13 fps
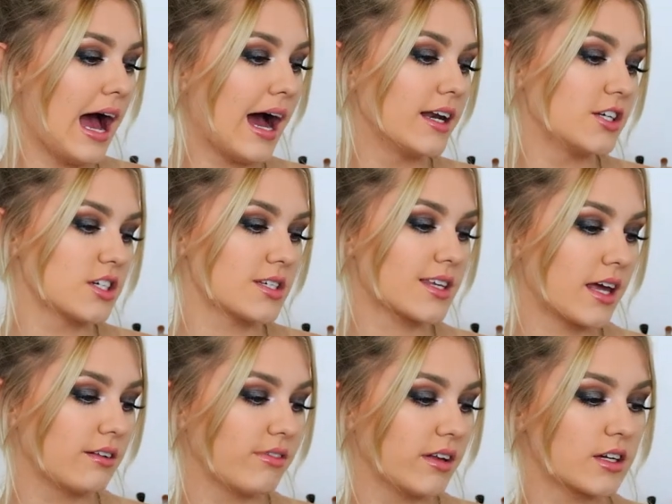and it just
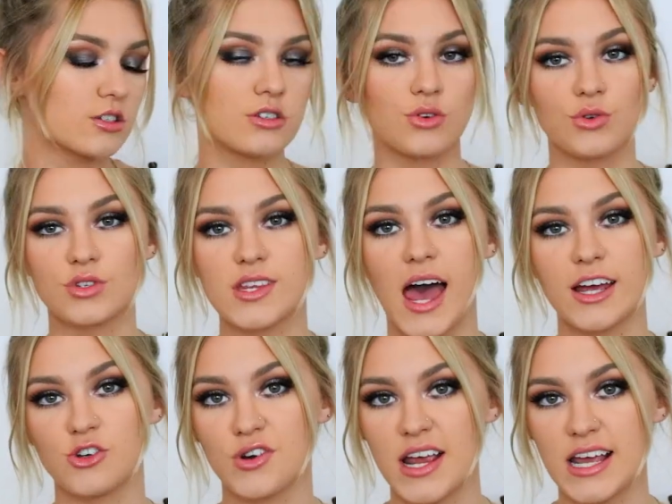kind of like soothes,
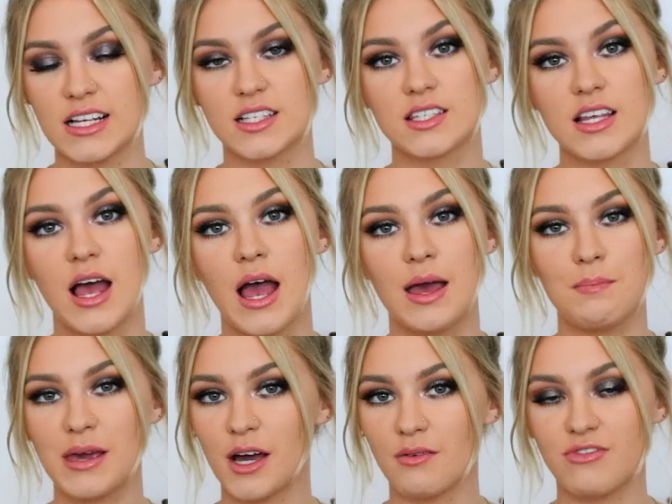hydrates,
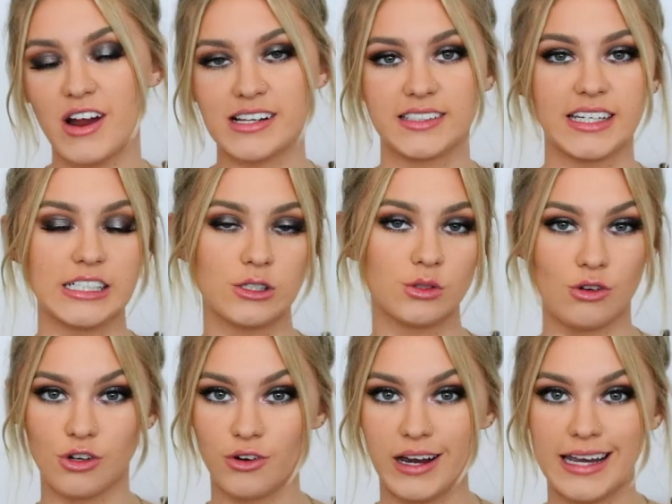makeup friendly, so it's
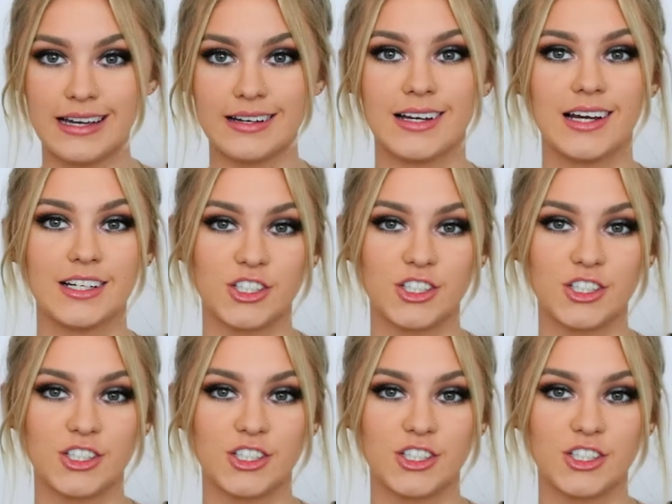all great.